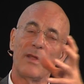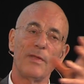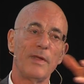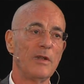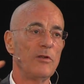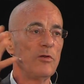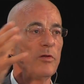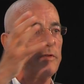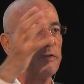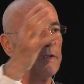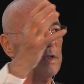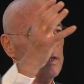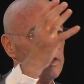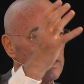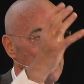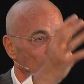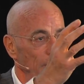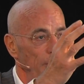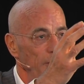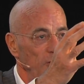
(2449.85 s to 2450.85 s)
then you see
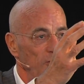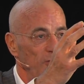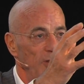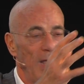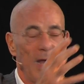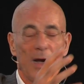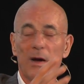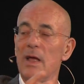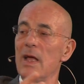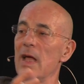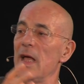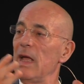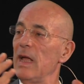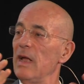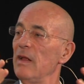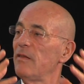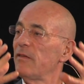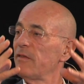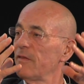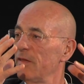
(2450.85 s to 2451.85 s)
the other chair,
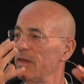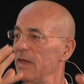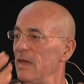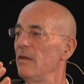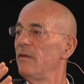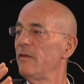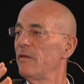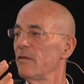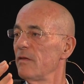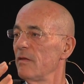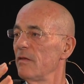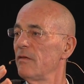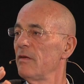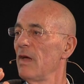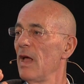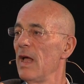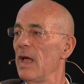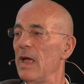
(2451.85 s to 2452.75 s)
it's decent.